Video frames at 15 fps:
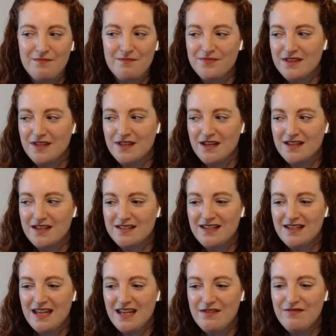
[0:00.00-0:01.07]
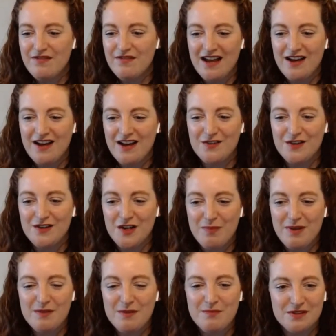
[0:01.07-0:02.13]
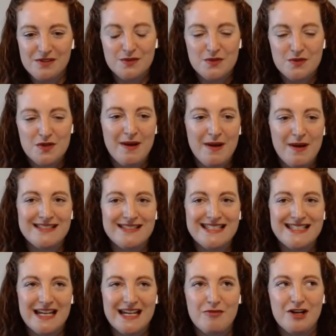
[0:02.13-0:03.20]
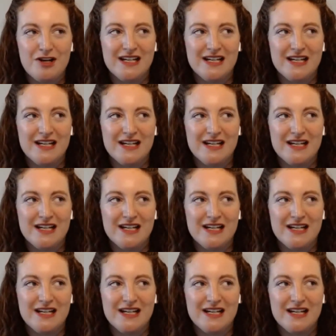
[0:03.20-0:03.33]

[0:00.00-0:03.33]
that even now, you know, people talk about stammering as